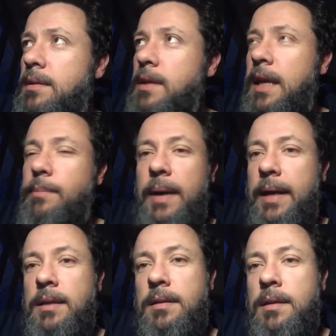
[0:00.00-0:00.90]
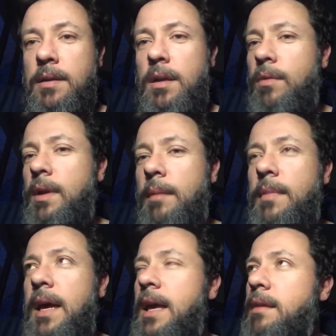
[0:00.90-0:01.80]
to get back. You know, when
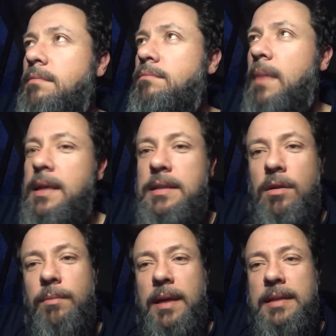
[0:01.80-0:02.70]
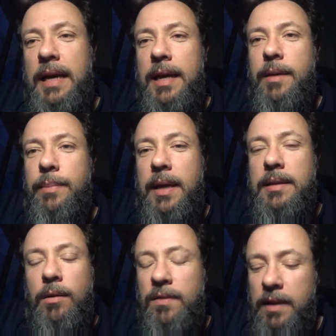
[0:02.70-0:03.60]
I'm lying in my on my dying
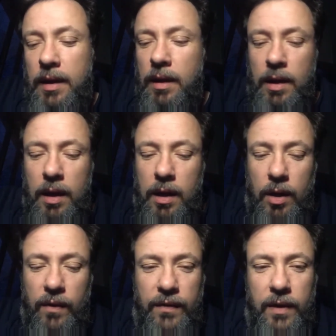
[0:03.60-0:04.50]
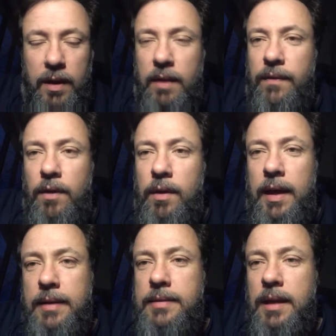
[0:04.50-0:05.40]
bed, I will think, oh fuck, if I
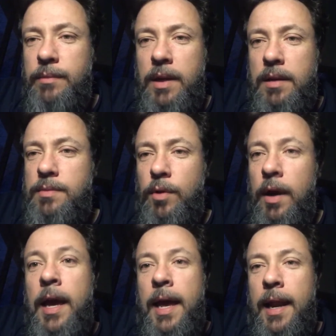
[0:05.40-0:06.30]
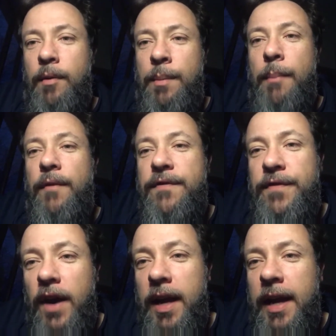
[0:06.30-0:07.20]
only had 10 minutes more. And I remember,
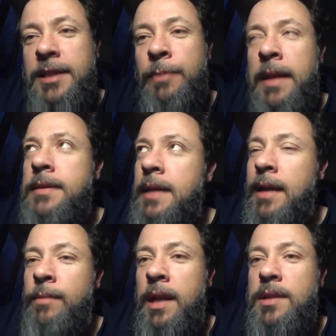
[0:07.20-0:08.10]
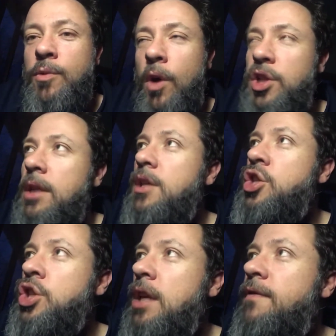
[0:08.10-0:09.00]
fuck, I spent 10 minutes watching a
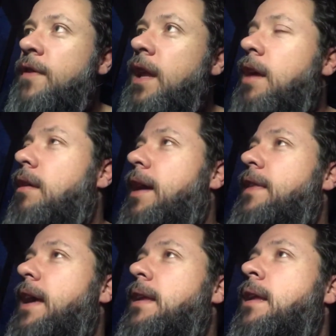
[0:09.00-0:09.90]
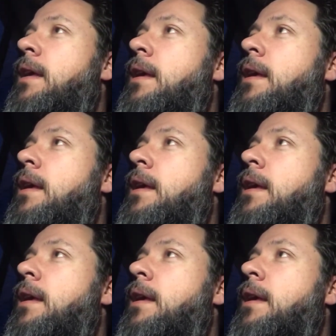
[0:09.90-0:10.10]
shit video like that.